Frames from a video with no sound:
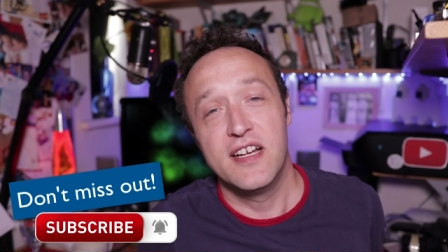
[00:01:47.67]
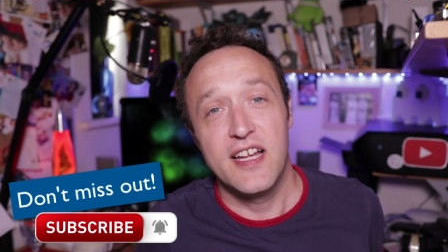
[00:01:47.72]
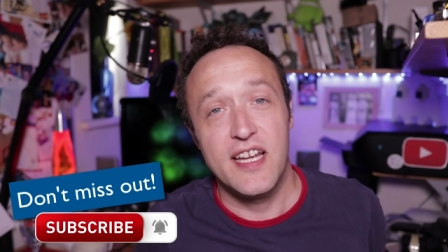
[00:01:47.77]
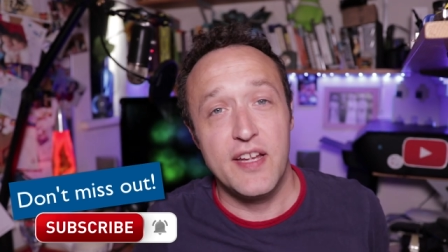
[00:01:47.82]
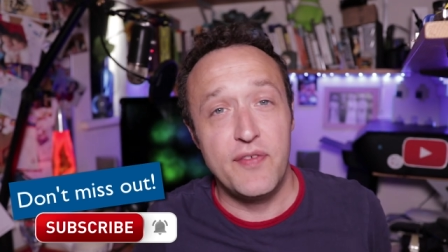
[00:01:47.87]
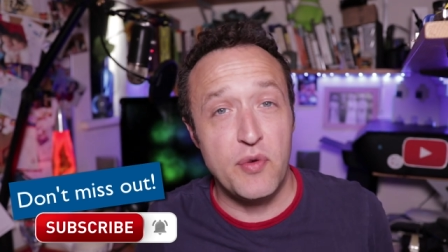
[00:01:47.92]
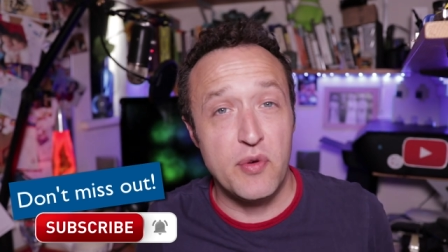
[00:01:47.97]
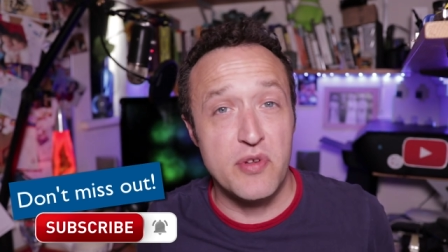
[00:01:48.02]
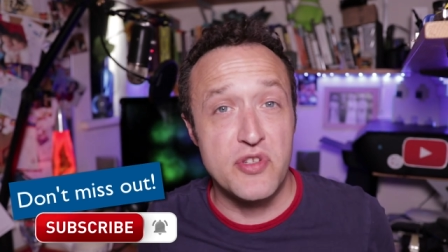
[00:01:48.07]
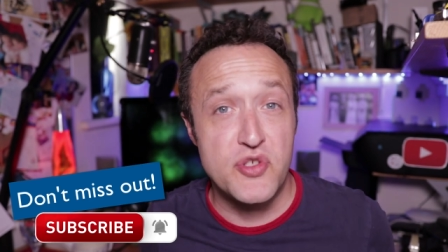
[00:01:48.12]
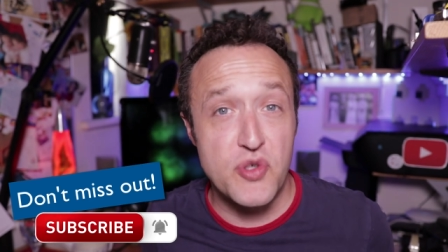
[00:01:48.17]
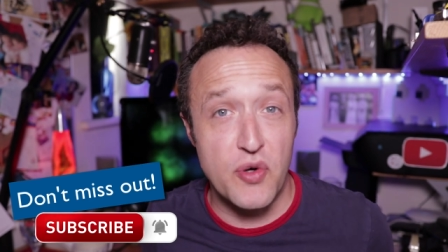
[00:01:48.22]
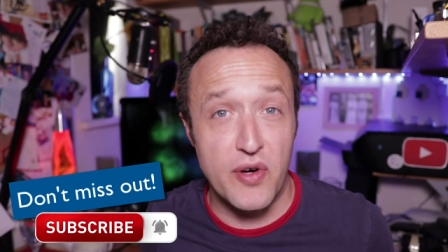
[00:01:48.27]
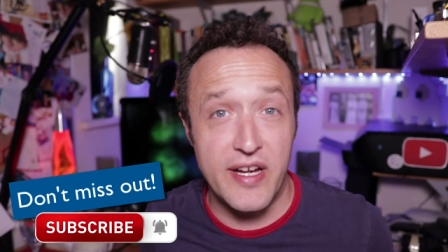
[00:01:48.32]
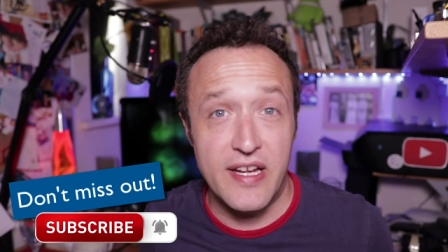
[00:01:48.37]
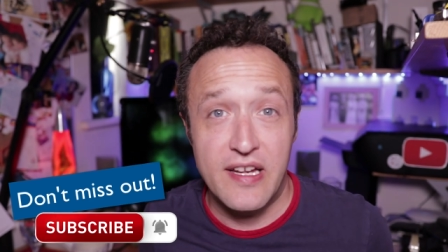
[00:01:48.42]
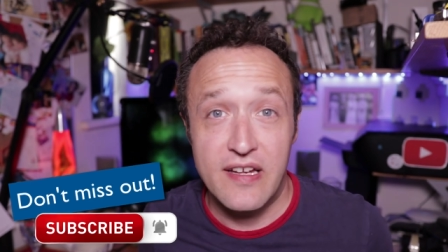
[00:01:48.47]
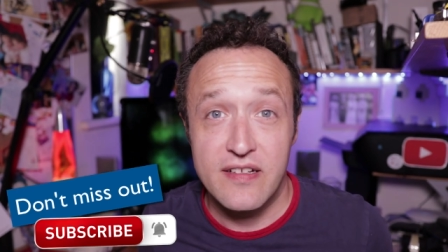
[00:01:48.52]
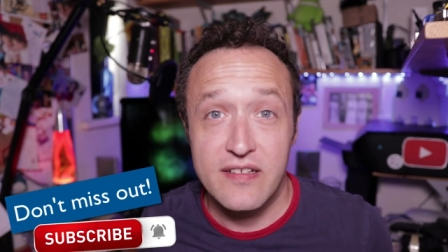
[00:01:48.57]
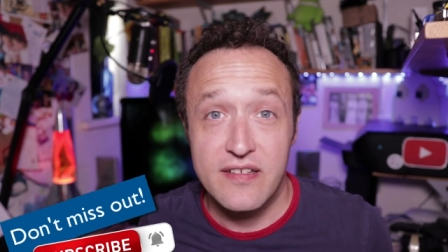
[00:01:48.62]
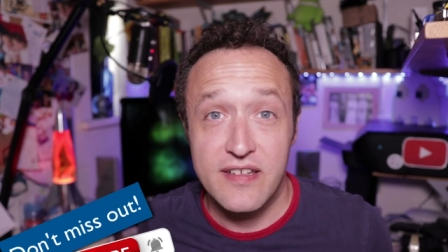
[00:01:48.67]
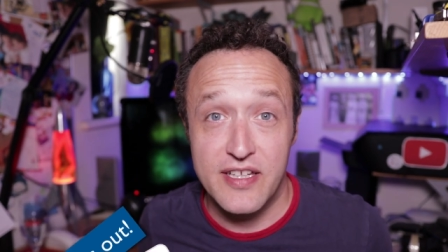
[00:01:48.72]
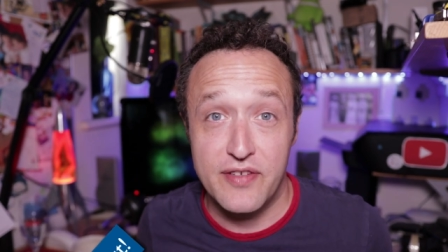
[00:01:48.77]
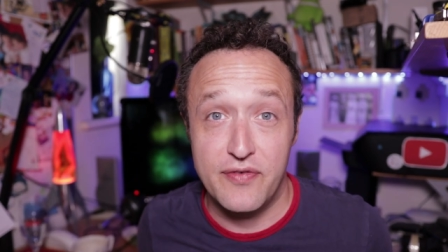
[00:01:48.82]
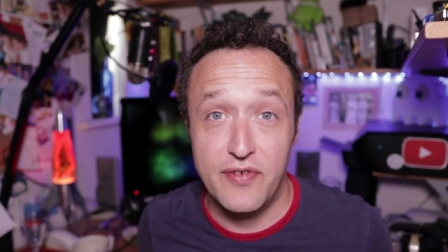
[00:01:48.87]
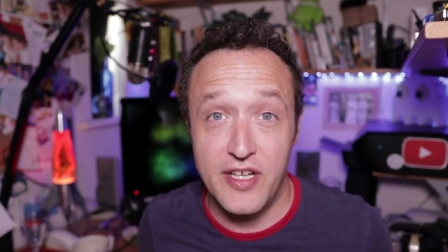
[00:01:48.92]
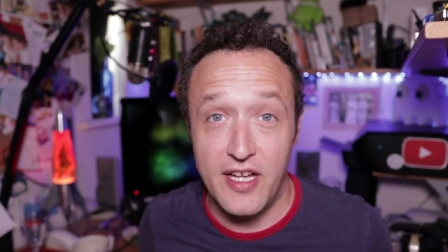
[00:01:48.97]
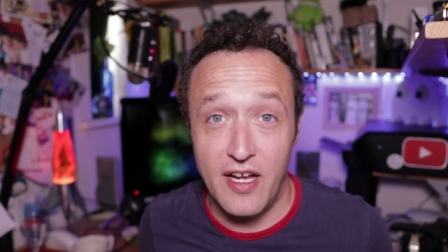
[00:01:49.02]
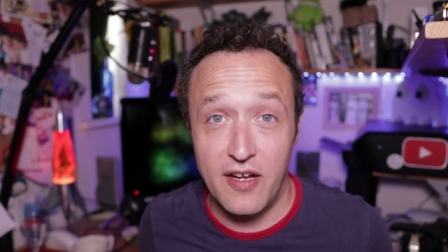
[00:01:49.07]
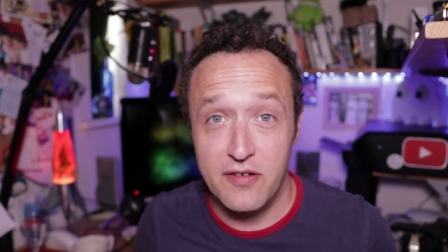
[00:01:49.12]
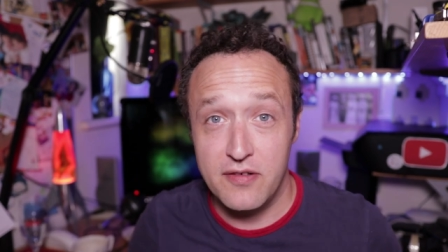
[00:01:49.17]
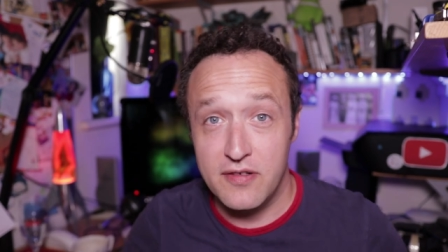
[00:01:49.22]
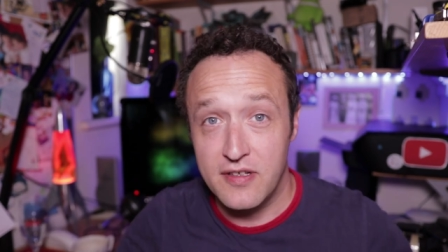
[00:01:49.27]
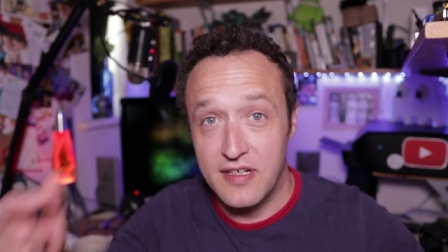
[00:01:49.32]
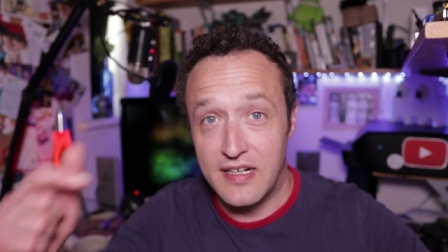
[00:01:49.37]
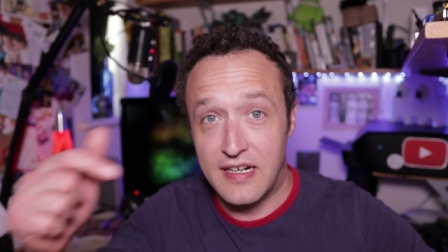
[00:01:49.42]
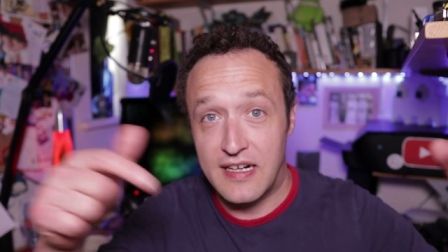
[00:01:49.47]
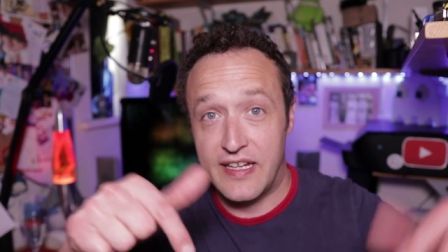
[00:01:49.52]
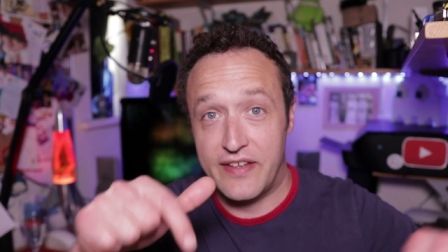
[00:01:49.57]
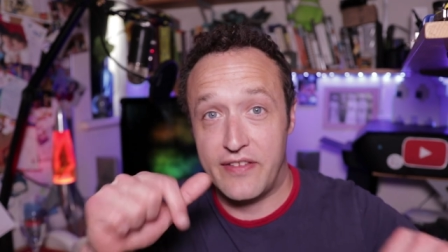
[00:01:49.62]
If you enjoy this video,
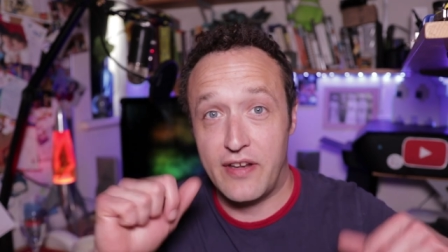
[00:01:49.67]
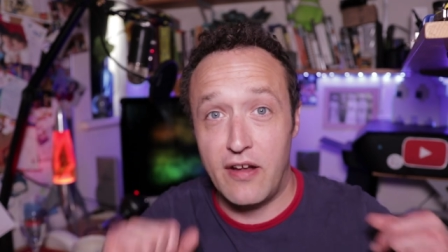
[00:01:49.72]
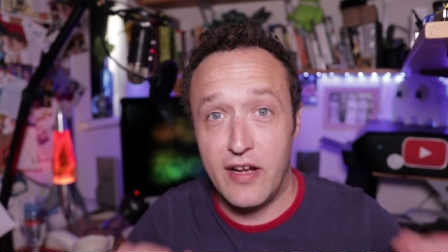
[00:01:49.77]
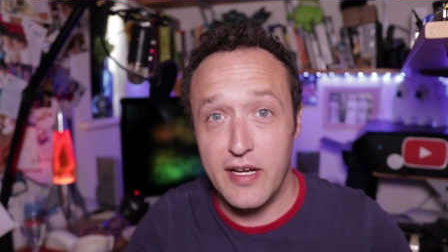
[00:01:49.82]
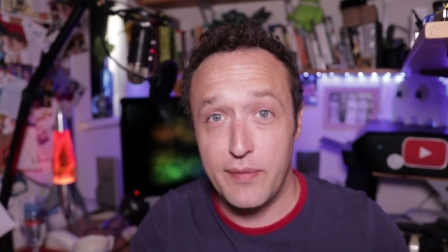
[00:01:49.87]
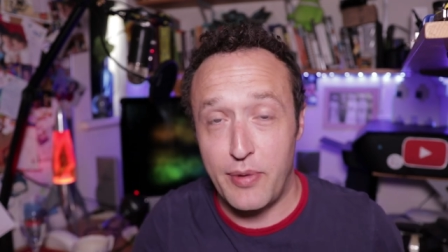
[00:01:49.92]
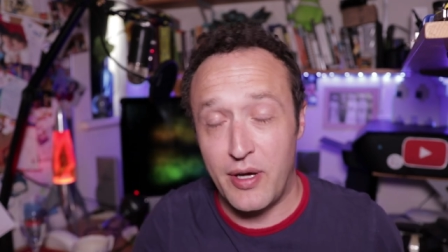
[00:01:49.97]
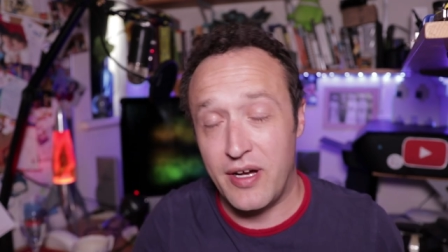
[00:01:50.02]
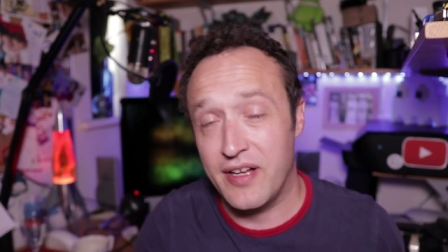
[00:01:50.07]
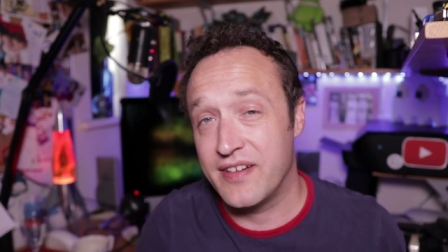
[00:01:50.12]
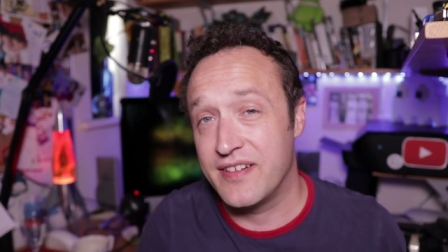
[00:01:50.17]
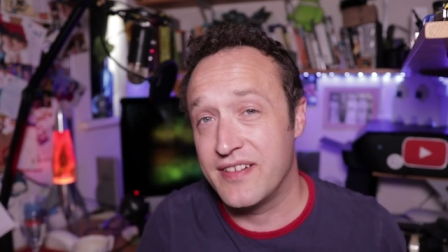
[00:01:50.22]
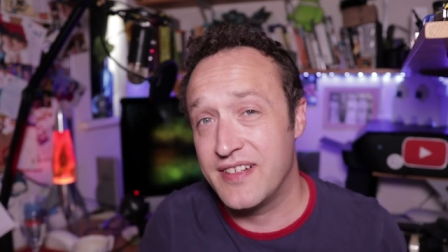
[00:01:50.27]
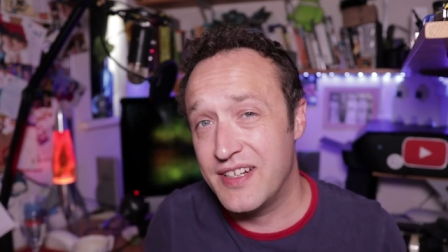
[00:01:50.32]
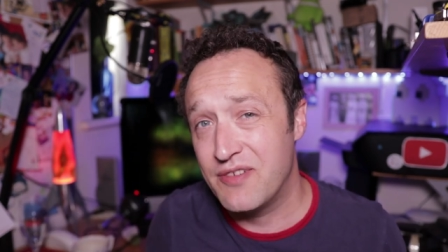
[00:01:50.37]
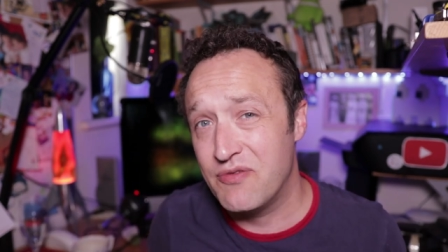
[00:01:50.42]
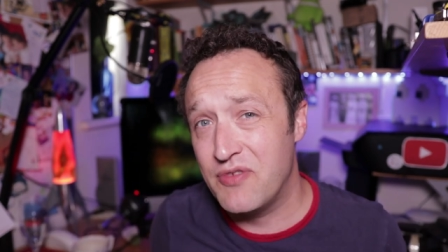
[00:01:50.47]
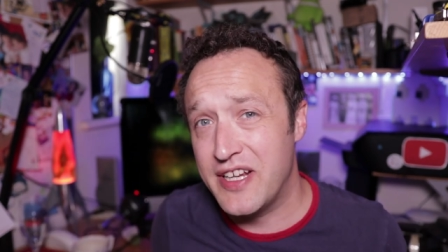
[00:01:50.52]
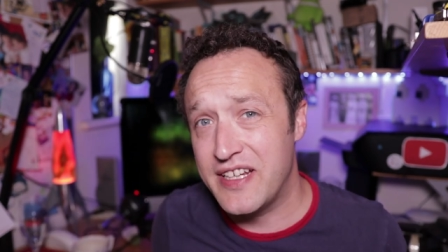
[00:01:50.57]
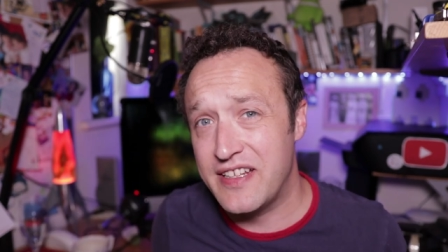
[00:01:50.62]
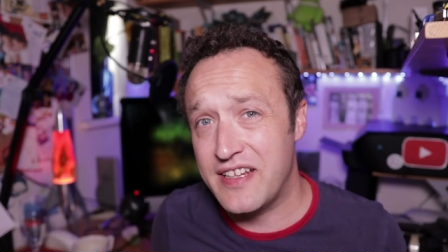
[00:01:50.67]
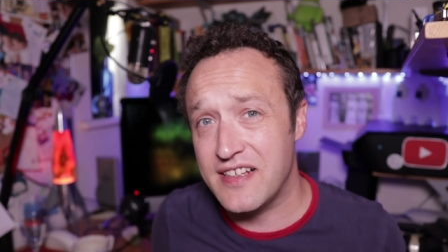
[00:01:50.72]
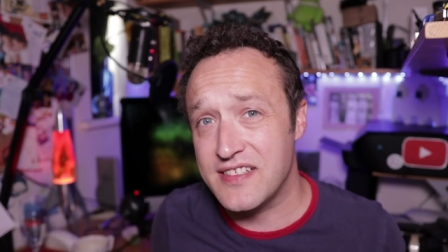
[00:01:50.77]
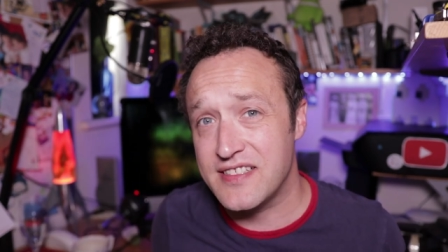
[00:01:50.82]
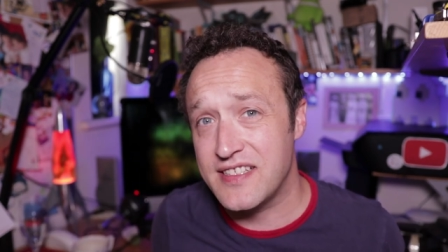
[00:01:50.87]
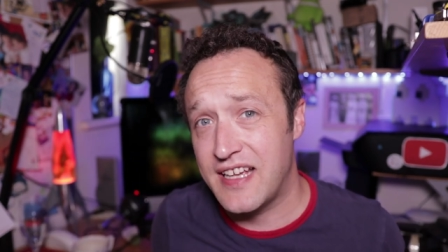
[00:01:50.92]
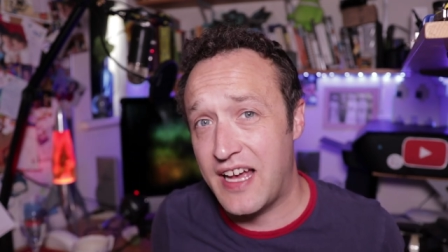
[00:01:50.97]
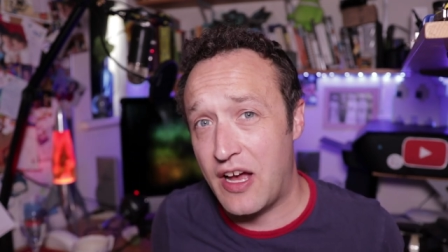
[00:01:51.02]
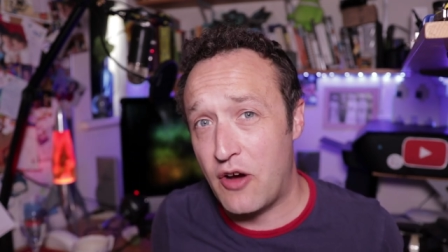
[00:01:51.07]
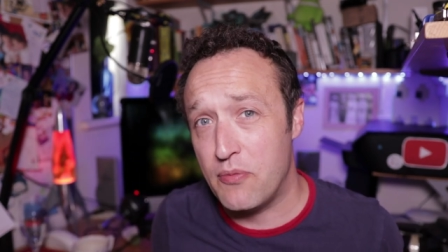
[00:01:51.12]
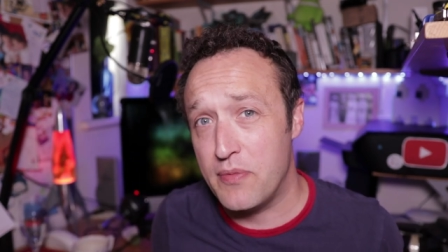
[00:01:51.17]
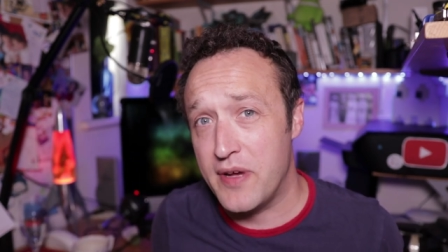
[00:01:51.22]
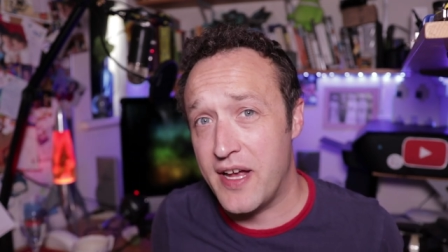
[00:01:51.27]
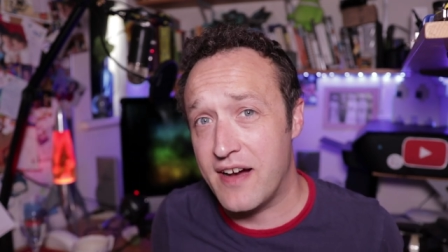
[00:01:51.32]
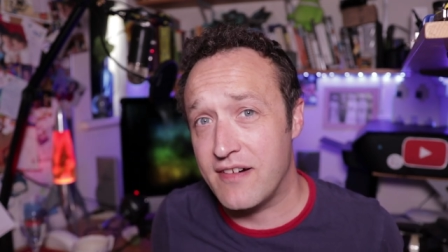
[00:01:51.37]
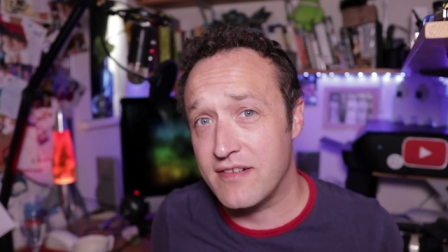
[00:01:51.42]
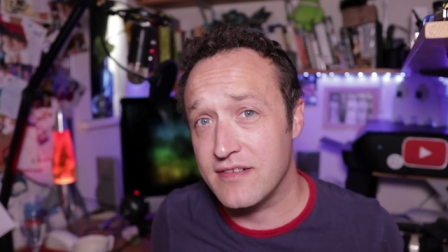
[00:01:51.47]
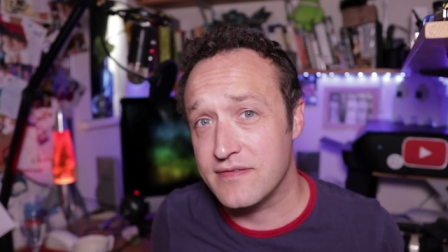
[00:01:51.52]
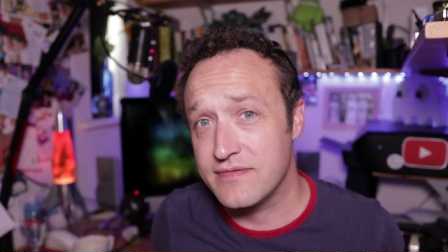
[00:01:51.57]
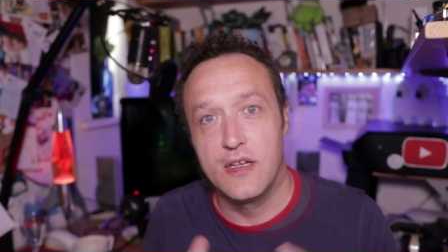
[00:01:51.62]
click the like button. It really does help me
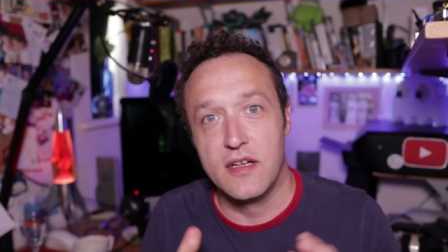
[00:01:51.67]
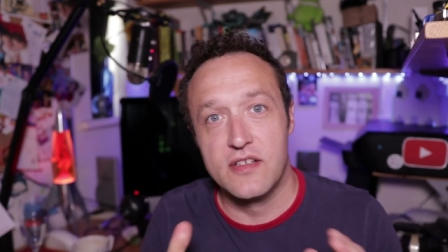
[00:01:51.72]
out.